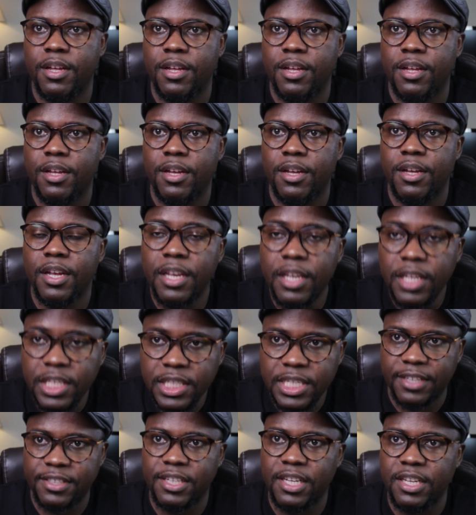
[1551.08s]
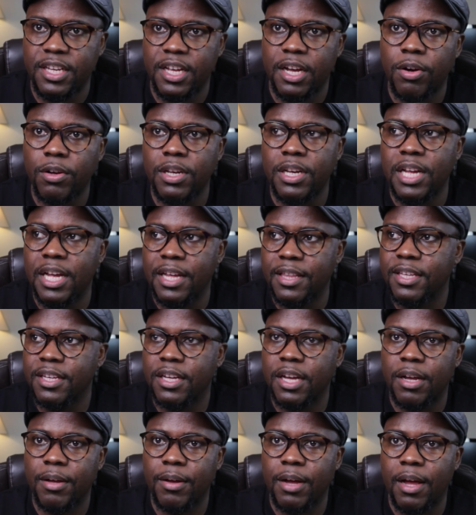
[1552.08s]
In Tanzania only, I
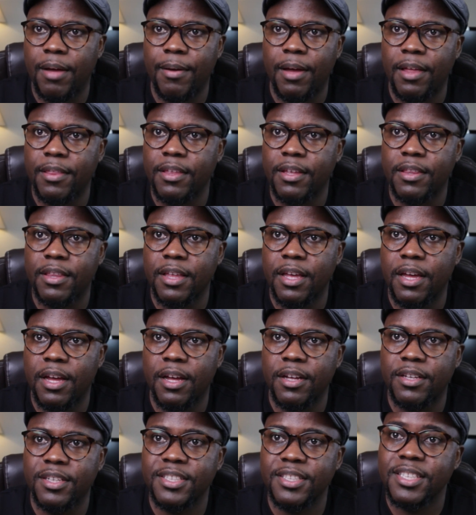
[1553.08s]
think there are